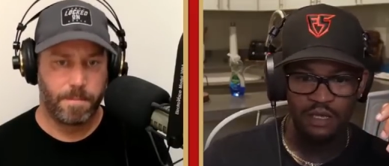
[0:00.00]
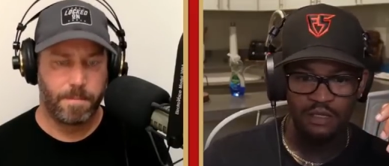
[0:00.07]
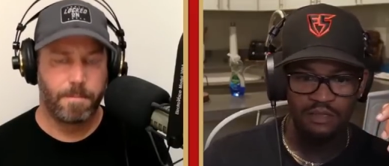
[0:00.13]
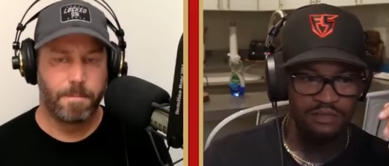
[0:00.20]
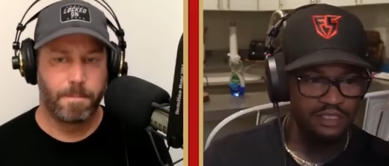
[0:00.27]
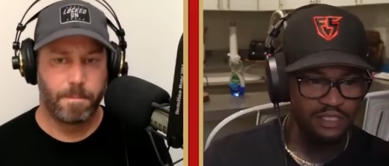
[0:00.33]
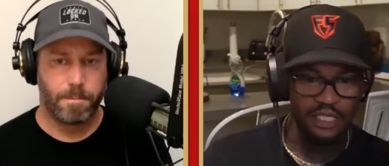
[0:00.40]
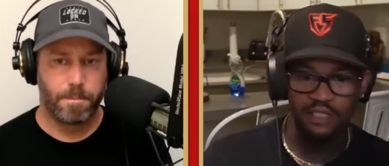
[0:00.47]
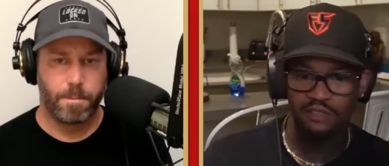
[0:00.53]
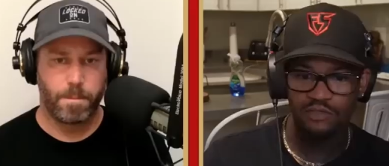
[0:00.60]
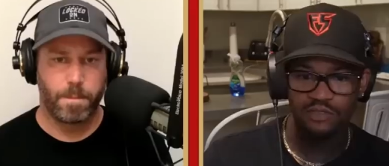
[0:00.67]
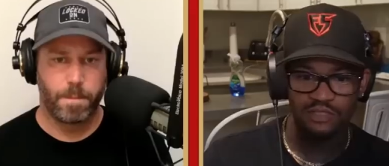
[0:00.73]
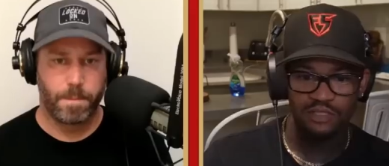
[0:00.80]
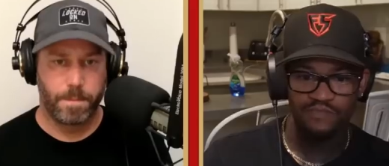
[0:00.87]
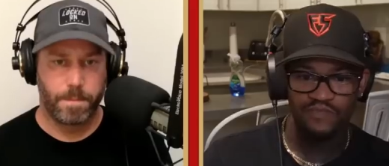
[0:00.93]

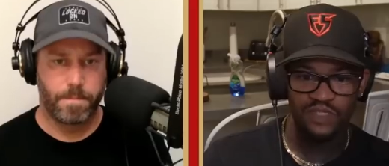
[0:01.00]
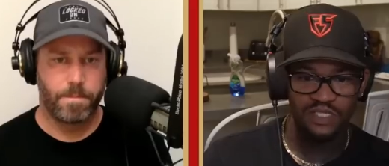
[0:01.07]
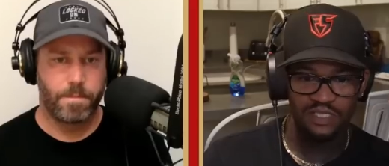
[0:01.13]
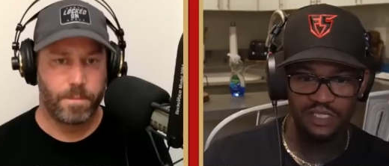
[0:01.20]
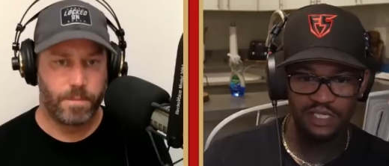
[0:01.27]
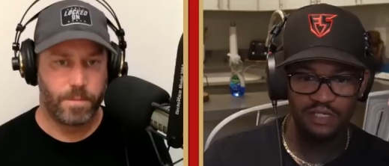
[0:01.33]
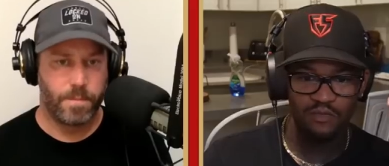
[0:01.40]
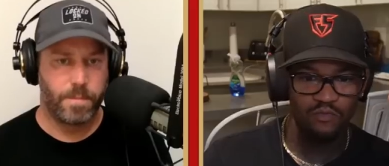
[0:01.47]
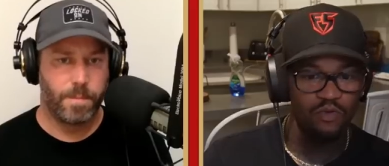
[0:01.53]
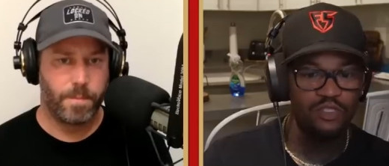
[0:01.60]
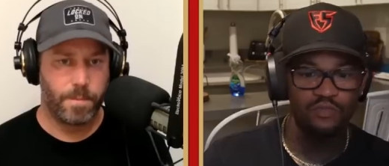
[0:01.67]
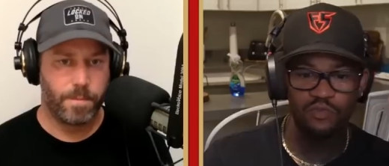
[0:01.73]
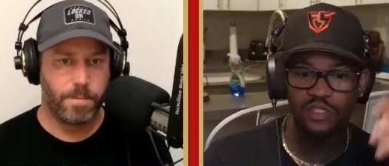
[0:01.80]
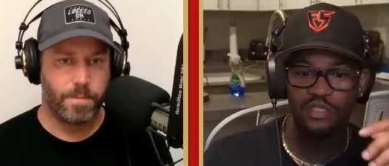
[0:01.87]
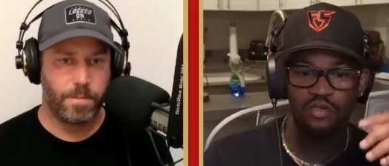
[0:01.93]
Speaker 1: Steelers to see what's
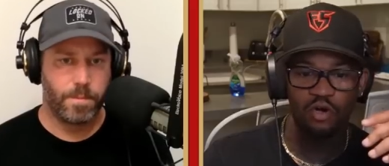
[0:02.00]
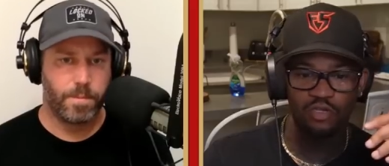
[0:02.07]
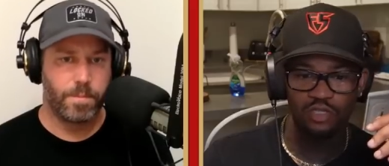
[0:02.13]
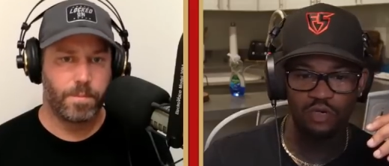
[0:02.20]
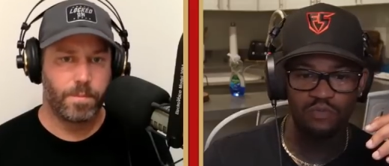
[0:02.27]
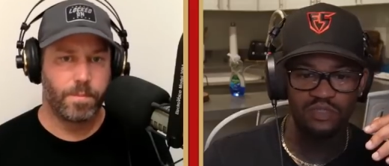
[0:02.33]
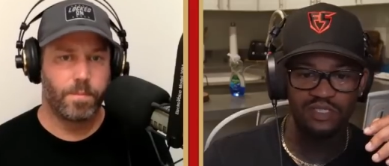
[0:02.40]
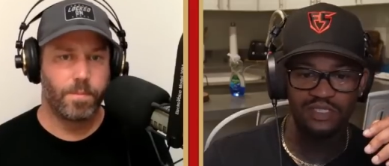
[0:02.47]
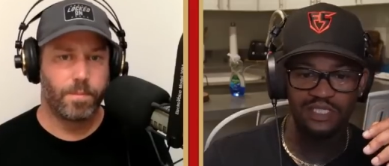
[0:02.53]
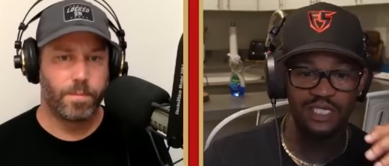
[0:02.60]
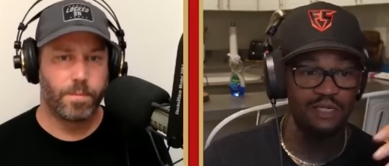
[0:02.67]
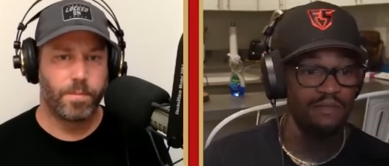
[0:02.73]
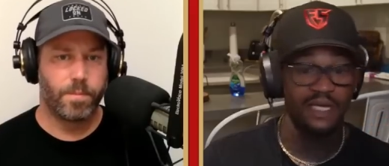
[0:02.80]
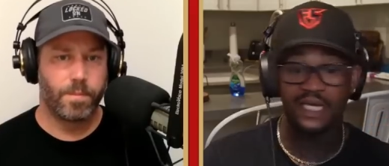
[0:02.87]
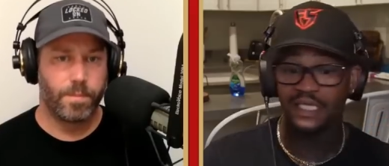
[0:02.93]
really going on with this team.
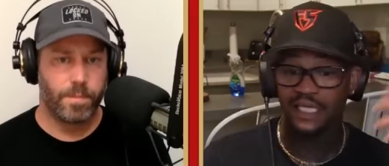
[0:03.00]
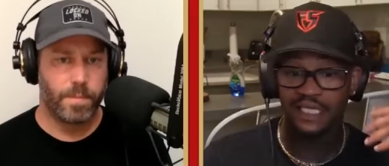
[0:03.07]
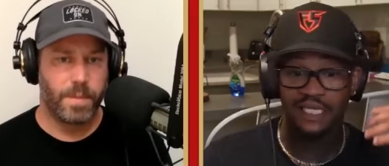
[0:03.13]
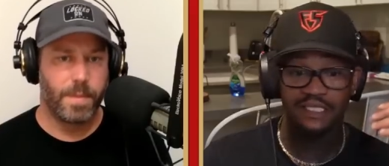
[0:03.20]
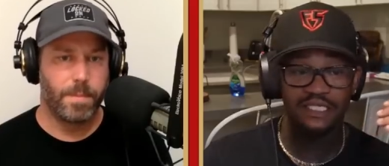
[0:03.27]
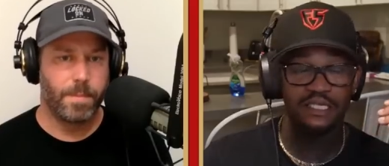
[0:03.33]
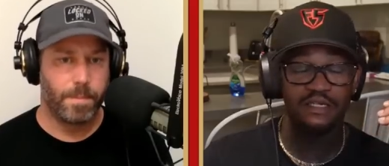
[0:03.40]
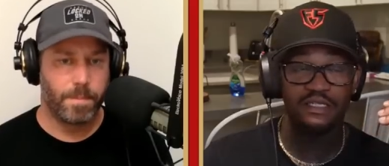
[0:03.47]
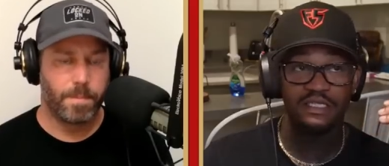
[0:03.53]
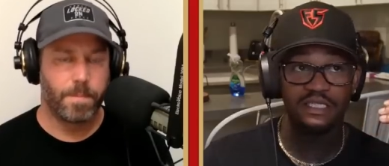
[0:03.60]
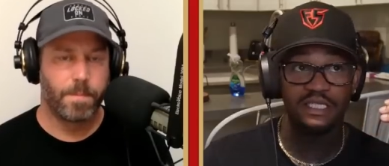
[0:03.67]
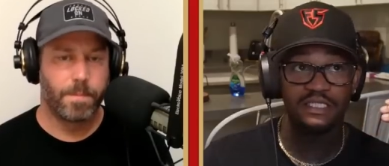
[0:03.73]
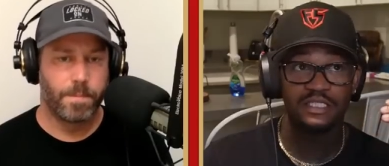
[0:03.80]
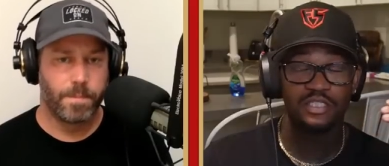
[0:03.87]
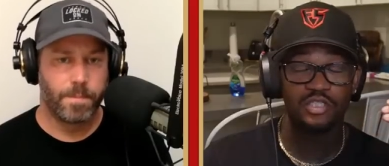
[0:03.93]
And I like to
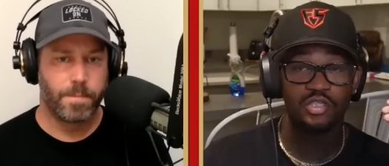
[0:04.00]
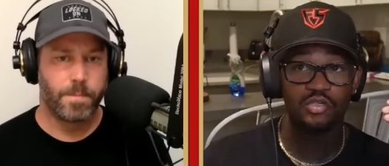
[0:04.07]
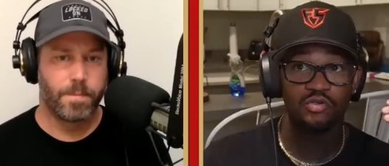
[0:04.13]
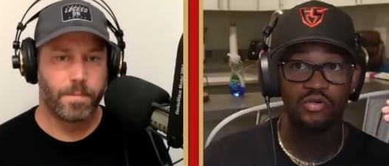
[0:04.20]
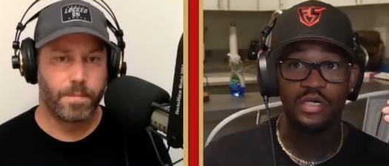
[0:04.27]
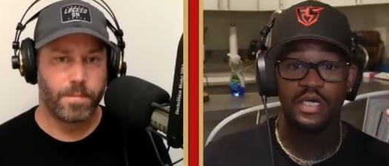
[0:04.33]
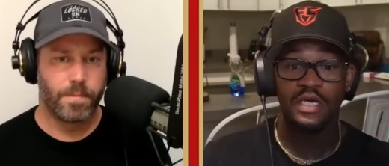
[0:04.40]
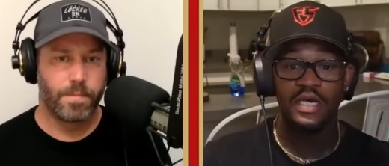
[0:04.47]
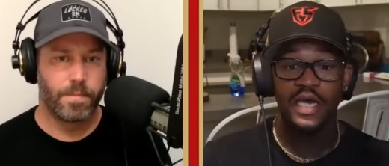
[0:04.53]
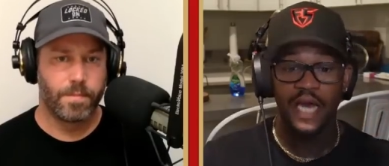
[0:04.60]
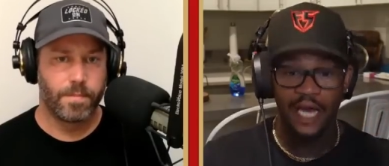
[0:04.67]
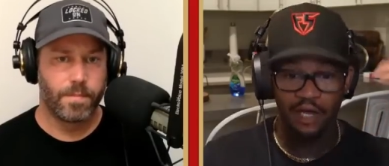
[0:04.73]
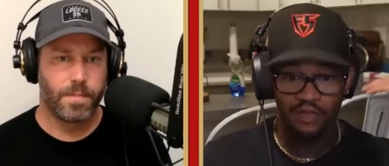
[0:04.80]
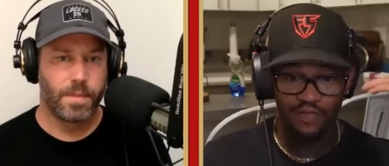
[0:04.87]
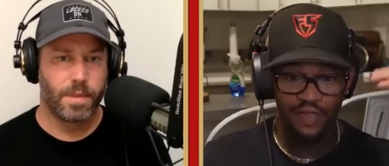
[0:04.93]
listen to
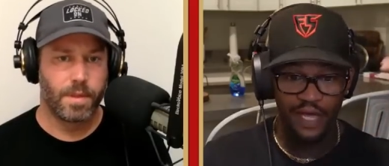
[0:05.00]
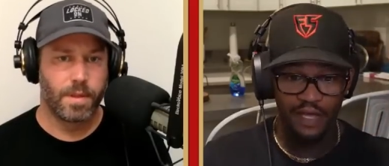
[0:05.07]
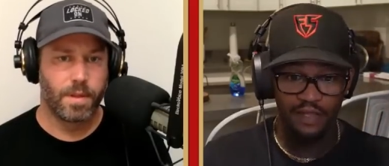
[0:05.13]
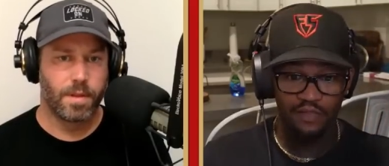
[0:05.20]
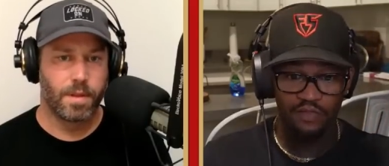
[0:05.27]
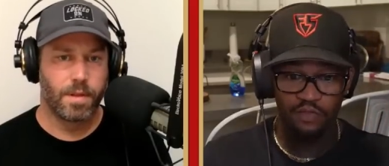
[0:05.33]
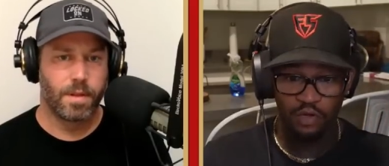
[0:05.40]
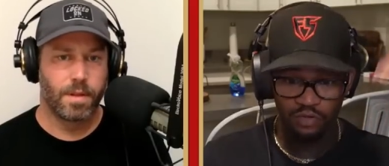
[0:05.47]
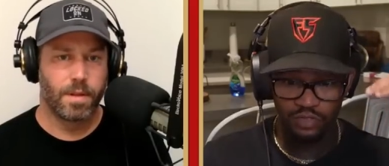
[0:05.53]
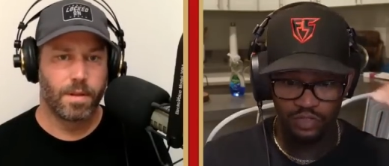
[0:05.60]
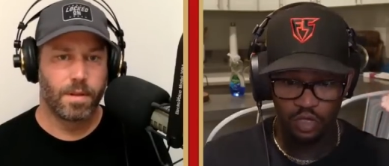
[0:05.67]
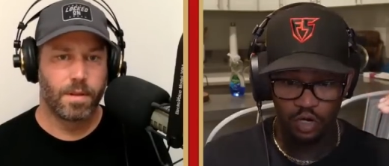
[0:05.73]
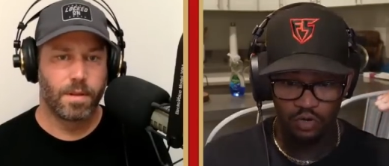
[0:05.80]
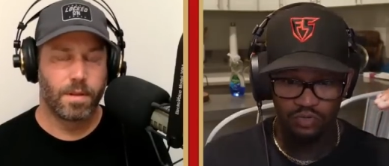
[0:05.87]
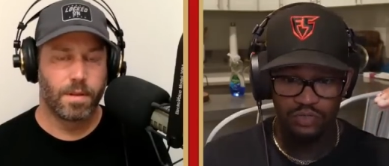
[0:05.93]
how that those
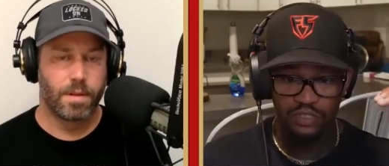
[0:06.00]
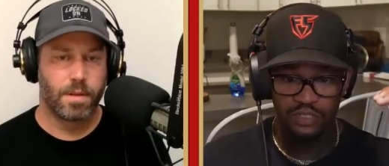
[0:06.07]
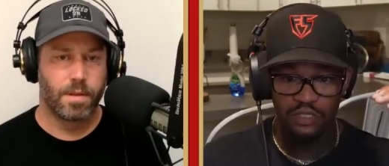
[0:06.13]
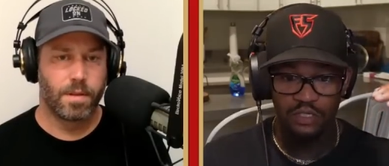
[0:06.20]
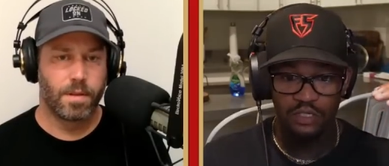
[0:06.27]
hosts